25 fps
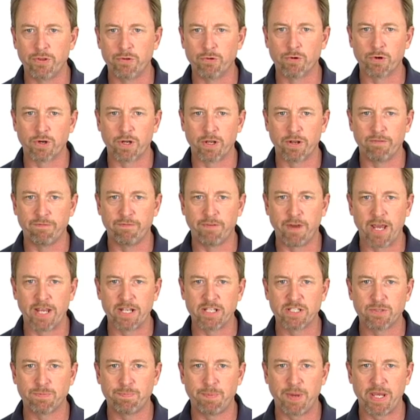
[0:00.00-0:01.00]
through a
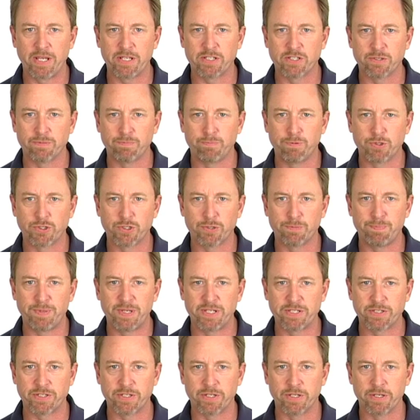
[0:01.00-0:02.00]
confined space to push a
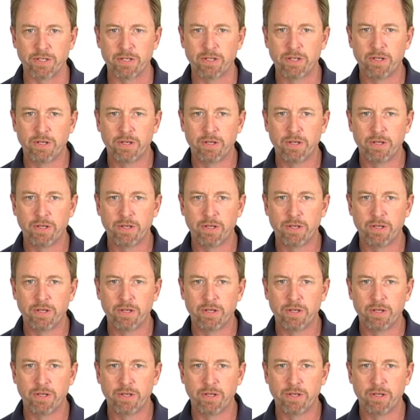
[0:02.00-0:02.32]
piston,